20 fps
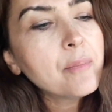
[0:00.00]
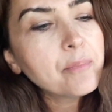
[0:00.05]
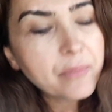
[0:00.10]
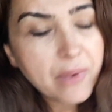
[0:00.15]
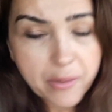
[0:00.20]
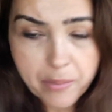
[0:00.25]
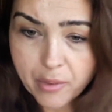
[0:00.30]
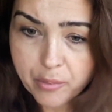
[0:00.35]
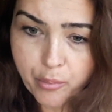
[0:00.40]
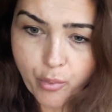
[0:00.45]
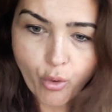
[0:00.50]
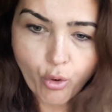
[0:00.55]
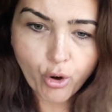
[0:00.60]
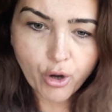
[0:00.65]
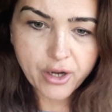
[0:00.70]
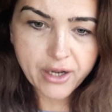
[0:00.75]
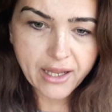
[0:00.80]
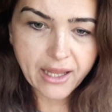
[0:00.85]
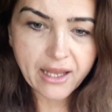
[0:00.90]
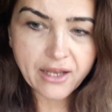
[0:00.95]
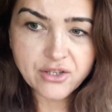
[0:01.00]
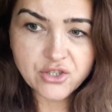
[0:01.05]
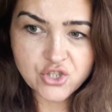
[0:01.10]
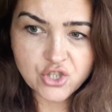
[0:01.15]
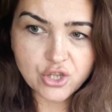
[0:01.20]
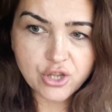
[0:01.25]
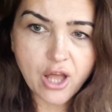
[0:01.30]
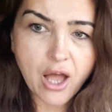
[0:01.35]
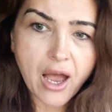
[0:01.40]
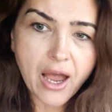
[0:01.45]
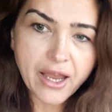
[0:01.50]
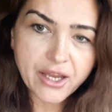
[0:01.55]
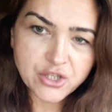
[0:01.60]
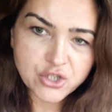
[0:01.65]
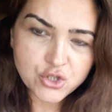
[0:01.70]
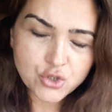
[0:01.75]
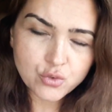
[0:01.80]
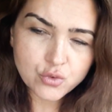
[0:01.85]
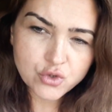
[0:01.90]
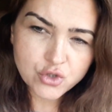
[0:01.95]
people born in July,
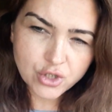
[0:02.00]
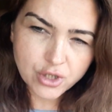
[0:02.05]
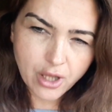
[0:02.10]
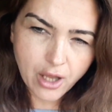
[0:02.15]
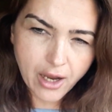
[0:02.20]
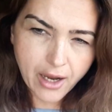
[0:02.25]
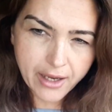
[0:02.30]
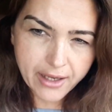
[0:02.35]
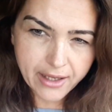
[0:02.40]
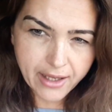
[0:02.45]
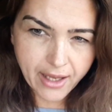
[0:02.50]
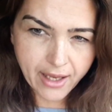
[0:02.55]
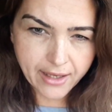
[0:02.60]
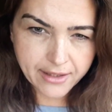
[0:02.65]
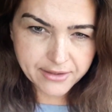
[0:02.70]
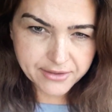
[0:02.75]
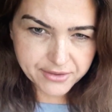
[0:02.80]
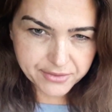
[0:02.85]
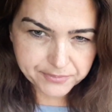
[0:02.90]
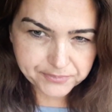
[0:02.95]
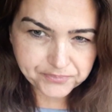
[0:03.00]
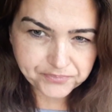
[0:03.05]
June, July, and